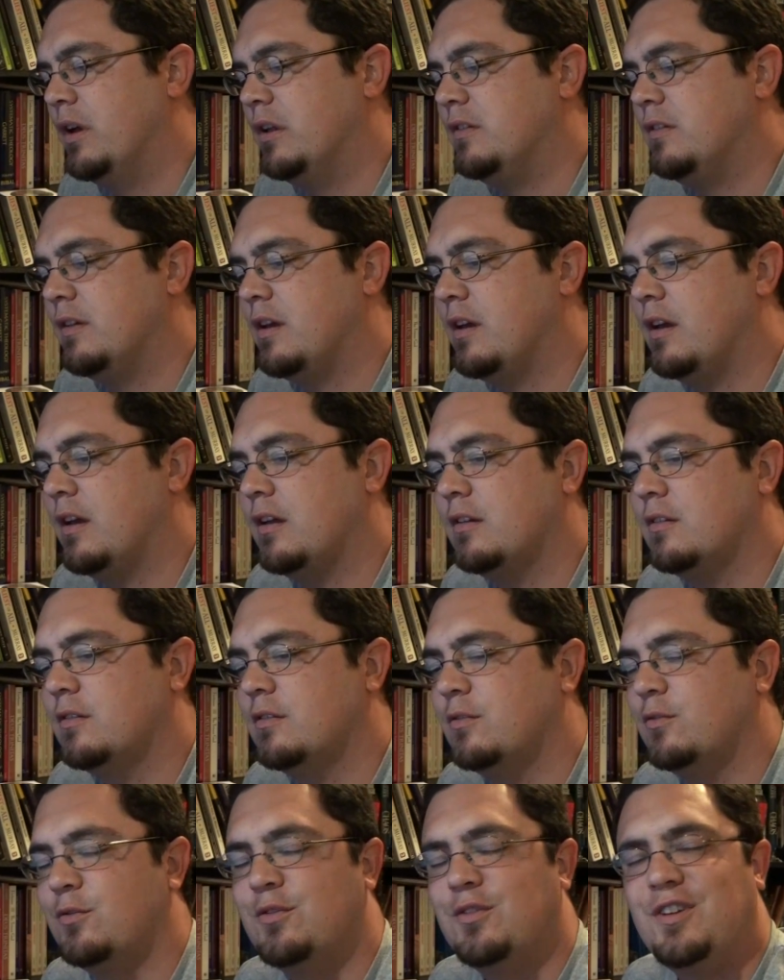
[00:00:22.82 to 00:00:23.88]
But
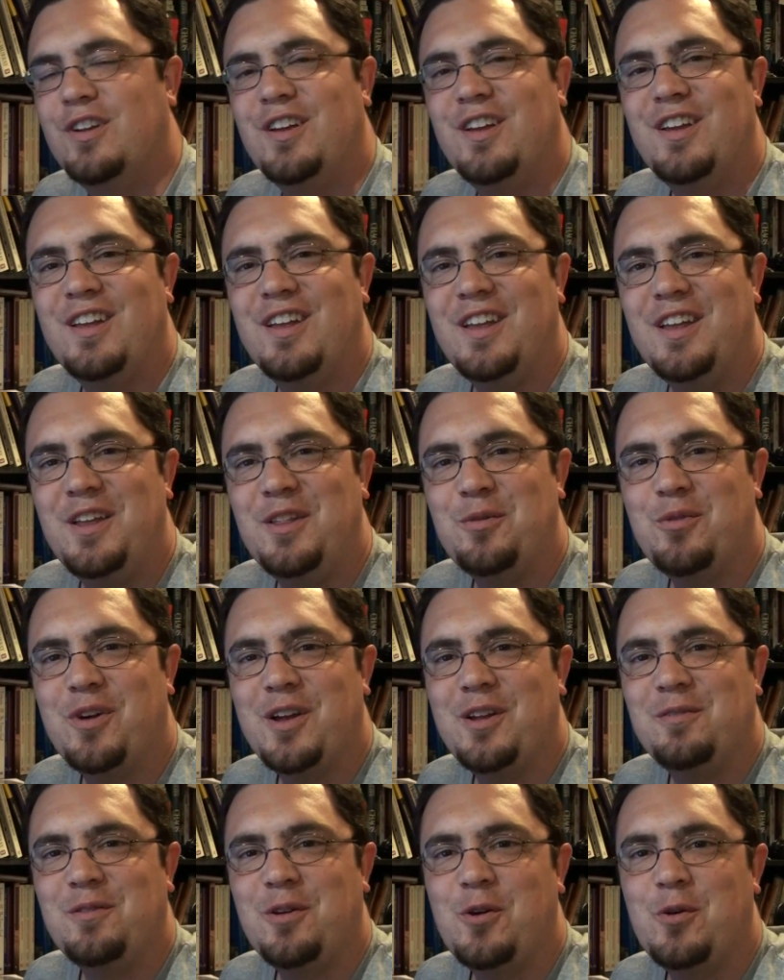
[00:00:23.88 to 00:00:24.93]
either
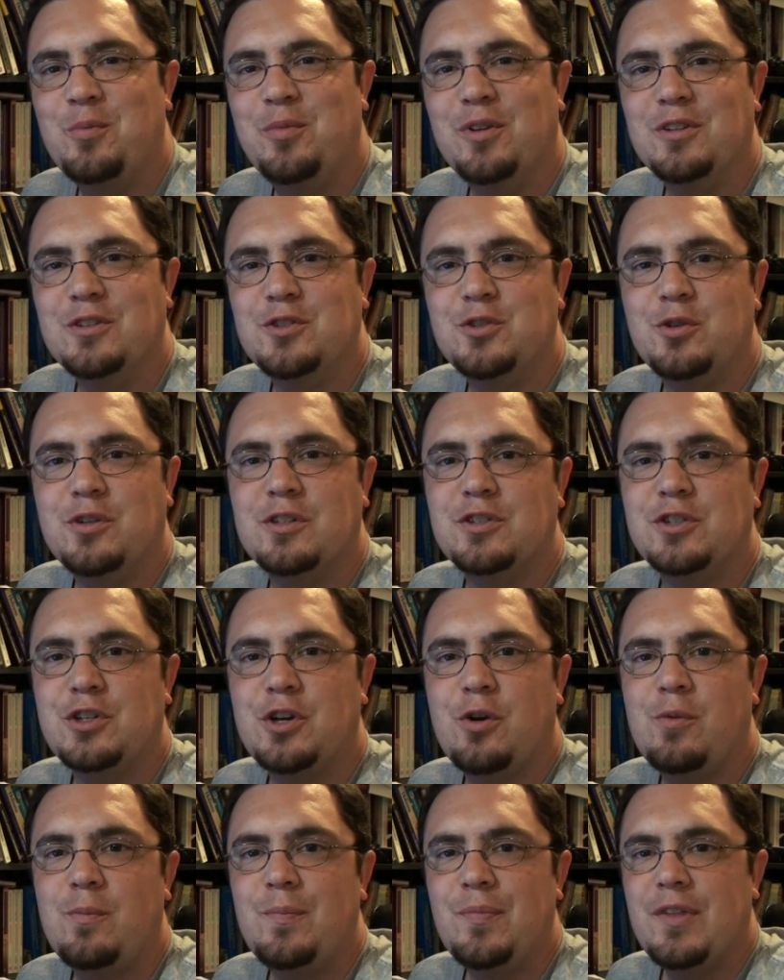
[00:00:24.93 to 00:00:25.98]
way, I hope you'll enjoy the
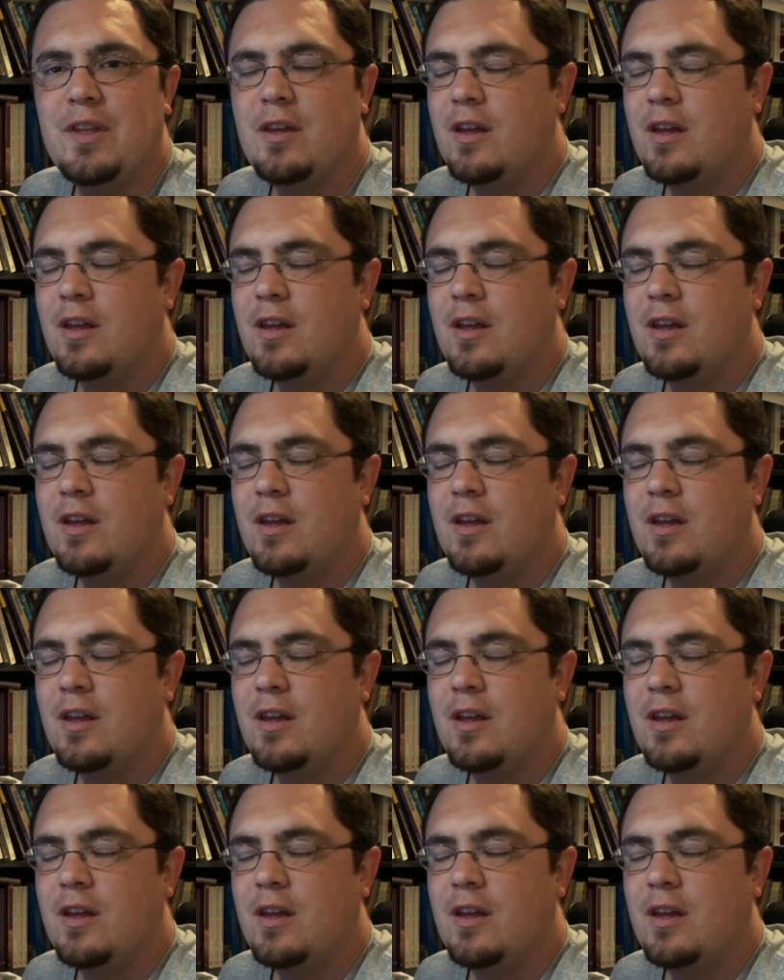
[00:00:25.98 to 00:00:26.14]
show,